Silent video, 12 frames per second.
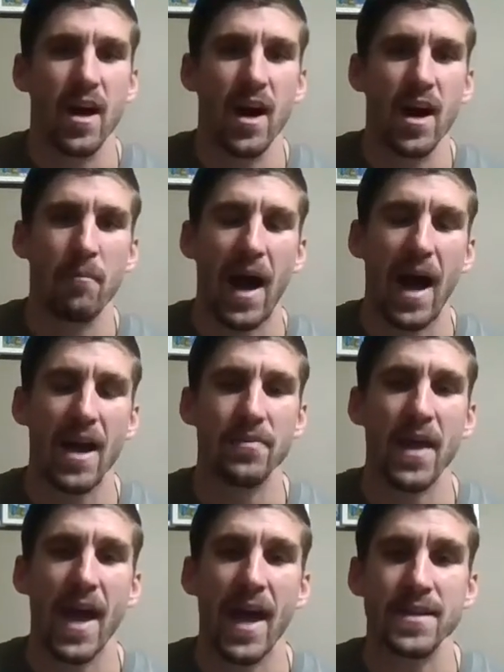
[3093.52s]
behind
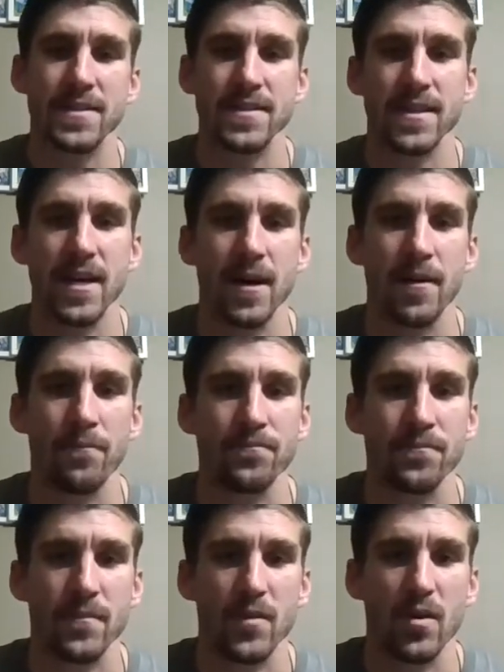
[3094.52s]
that
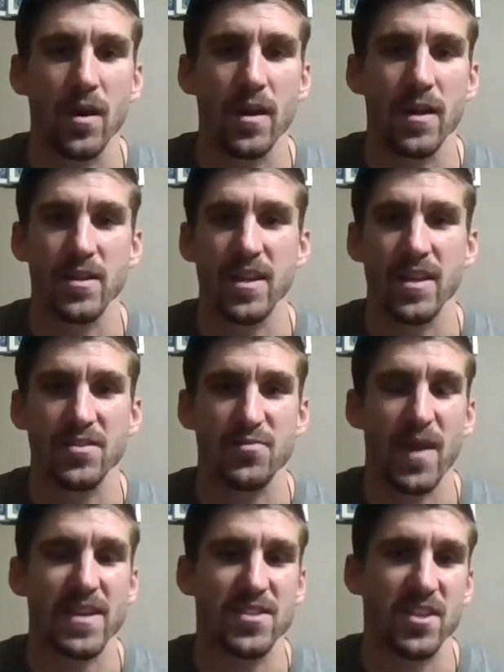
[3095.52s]
is
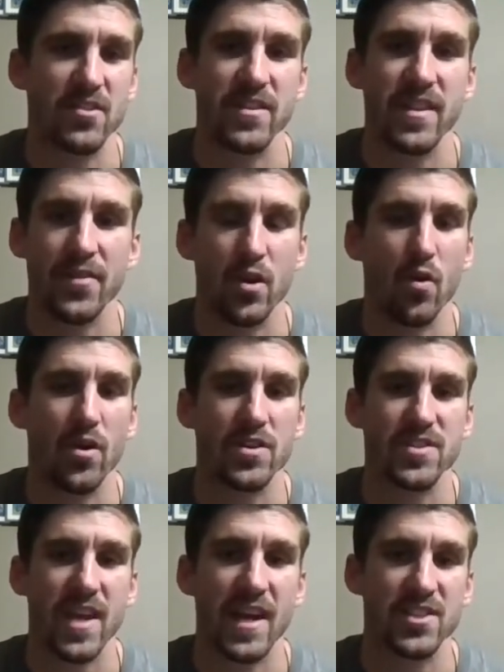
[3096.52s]
basically that the court
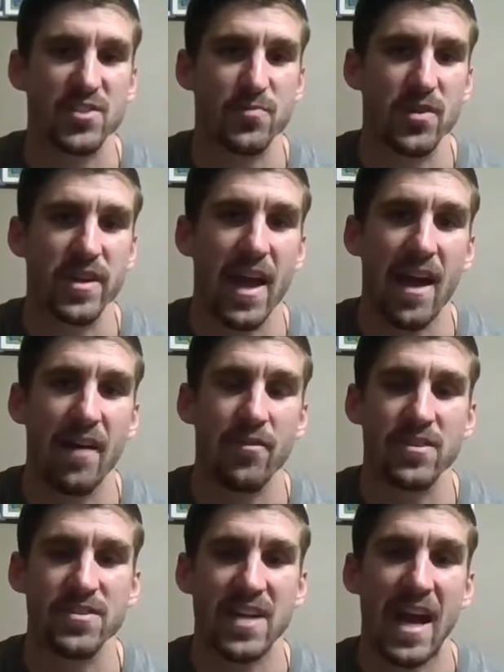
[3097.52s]
is kind of split in half on
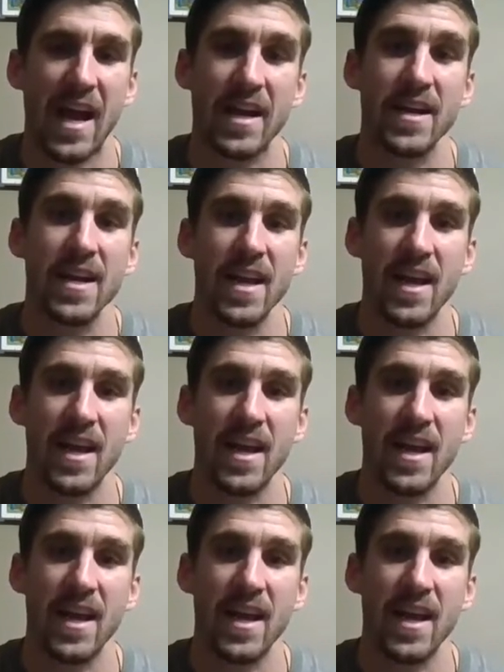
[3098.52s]
the side,